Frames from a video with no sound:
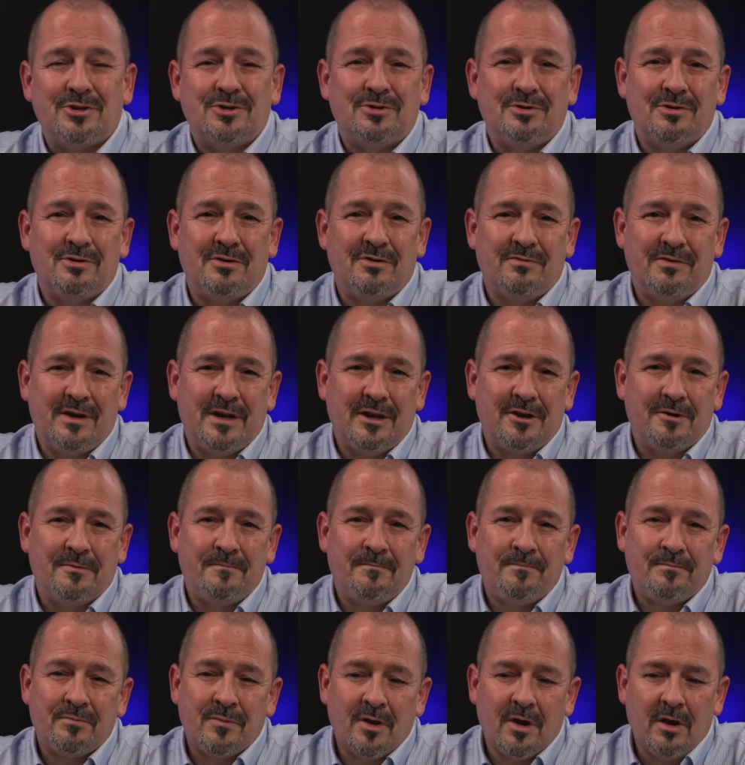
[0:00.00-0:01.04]
to their video.
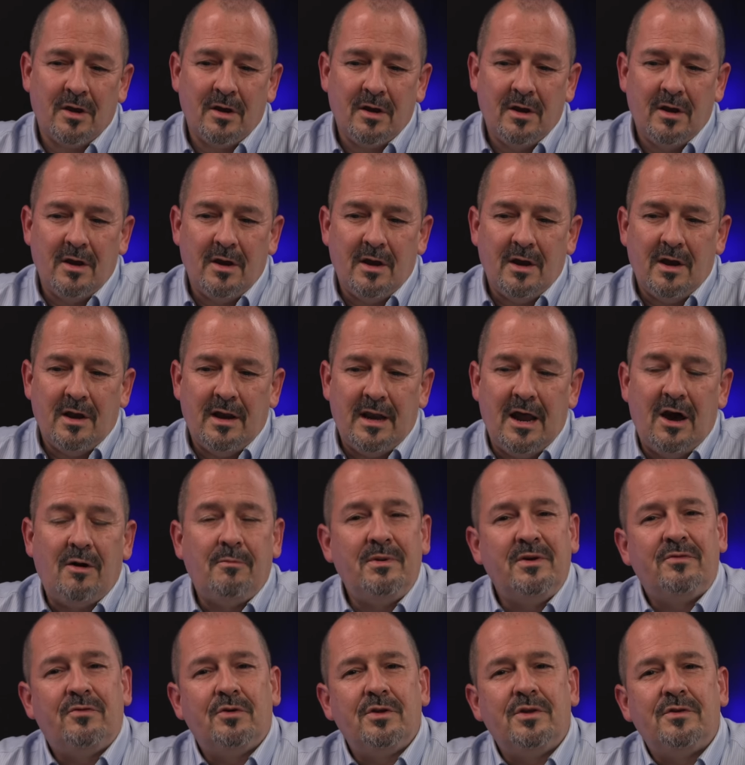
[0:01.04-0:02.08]
Now,
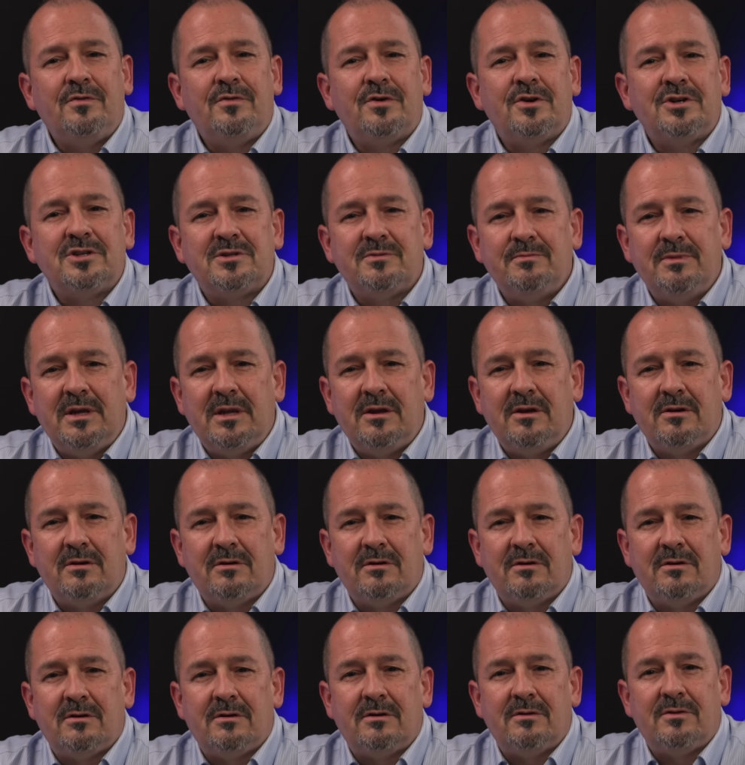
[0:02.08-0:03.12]
before the first
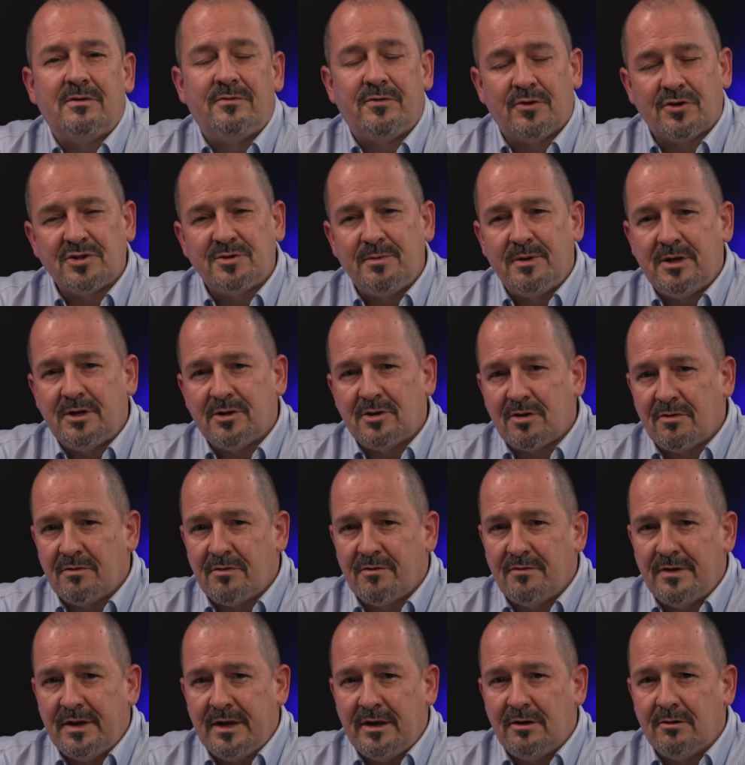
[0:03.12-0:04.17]
media, the first minute of the
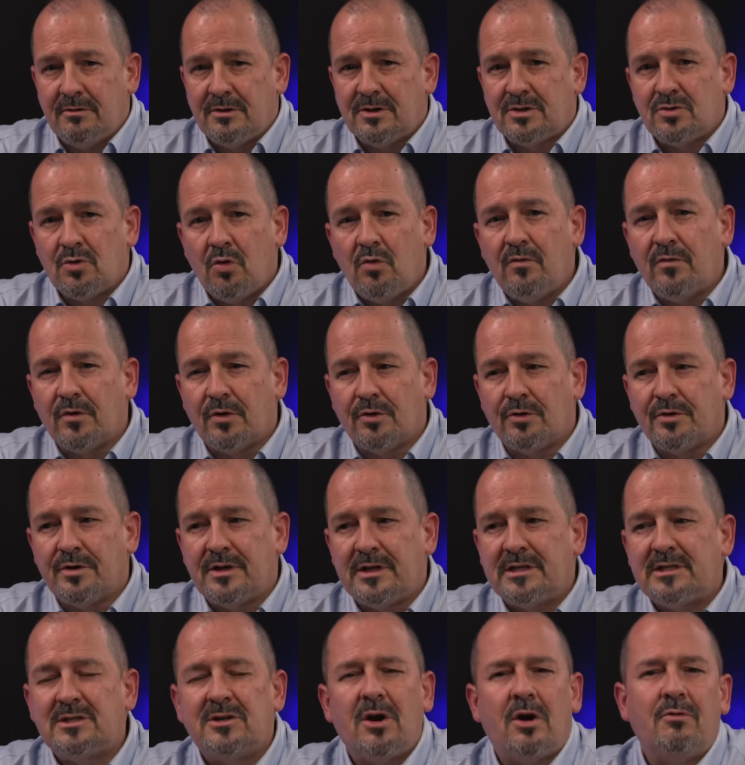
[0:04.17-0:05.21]
video is over, they
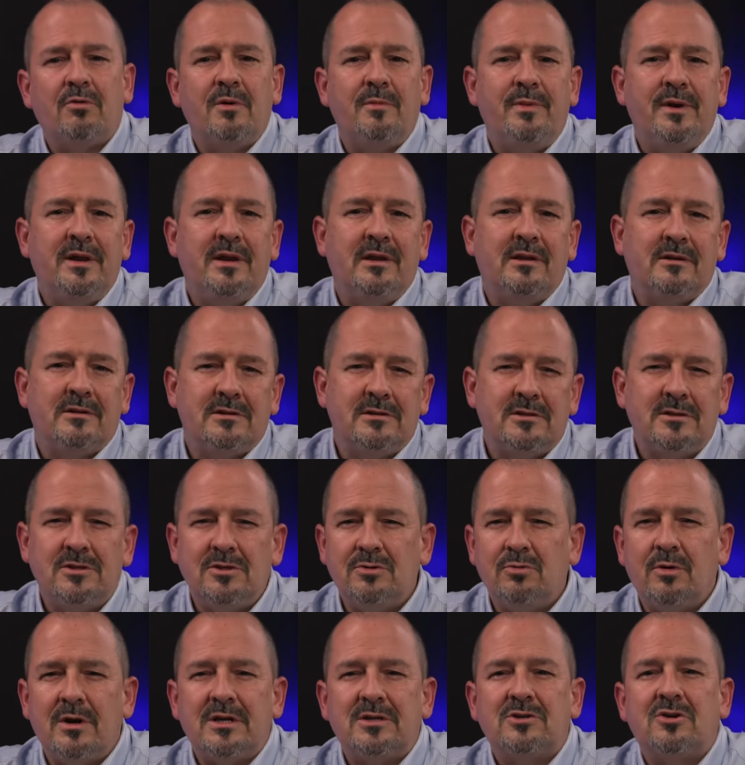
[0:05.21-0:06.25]
start repeating this
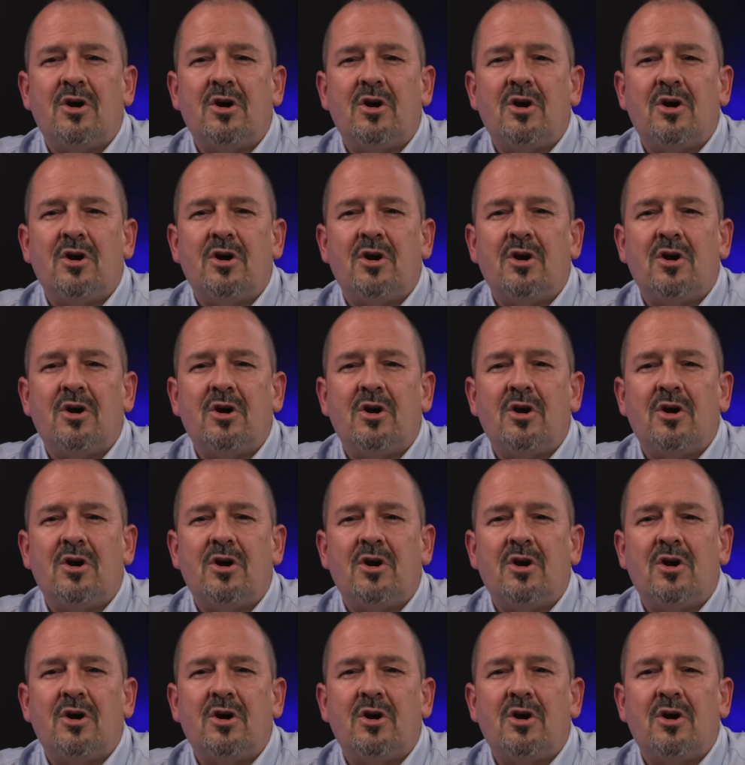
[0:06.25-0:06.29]
U.S.